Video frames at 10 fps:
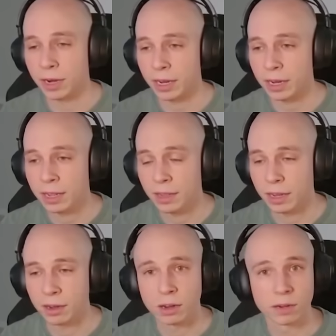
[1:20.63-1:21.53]
A, they
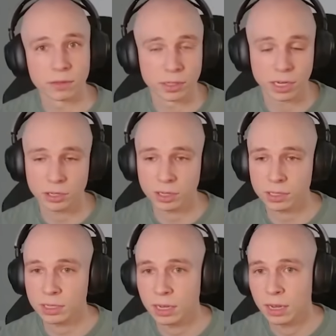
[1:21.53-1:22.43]
can cut off
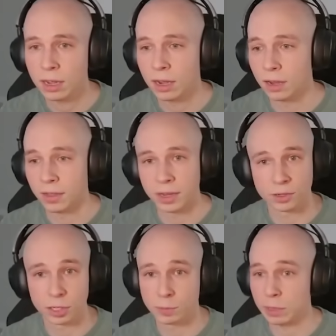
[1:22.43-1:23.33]
rotations. They
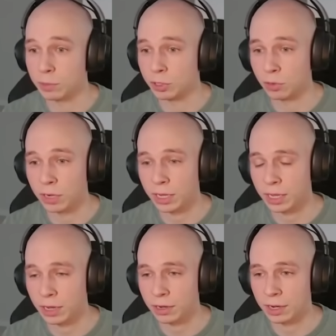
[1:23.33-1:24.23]
could just be majority
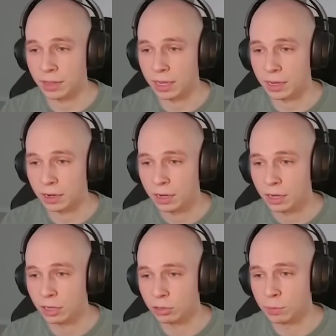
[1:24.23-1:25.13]
here and they could,
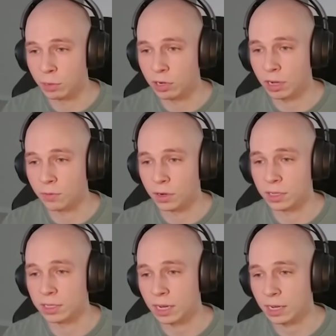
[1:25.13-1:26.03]
smoke off one of
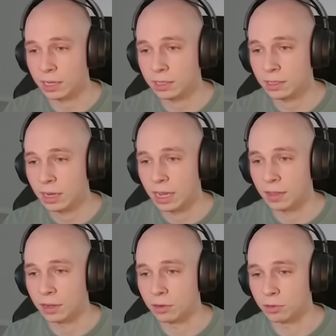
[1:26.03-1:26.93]
the sides
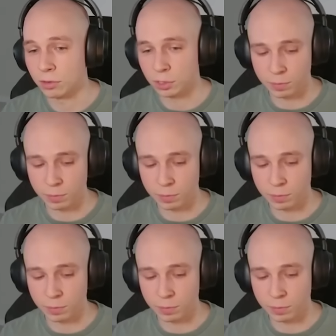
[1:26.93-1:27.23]
and then go towards